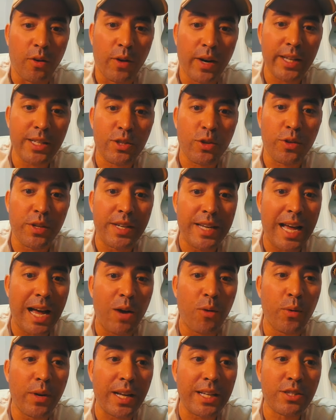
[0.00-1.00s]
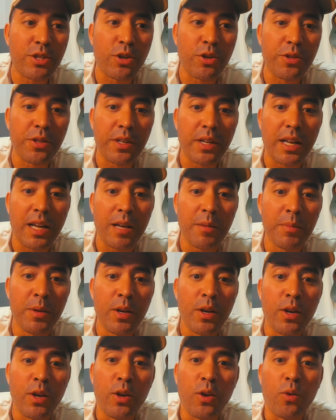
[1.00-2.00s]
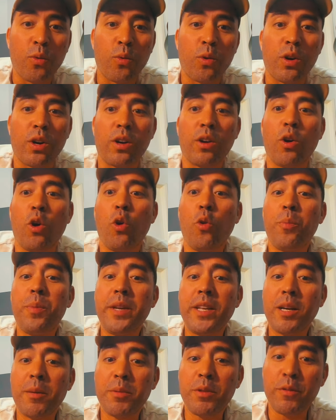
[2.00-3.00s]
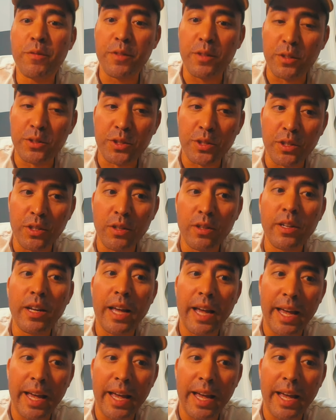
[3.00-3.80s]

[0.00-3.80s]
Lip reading: right, so then now when I turn the knob, we're opening up the filter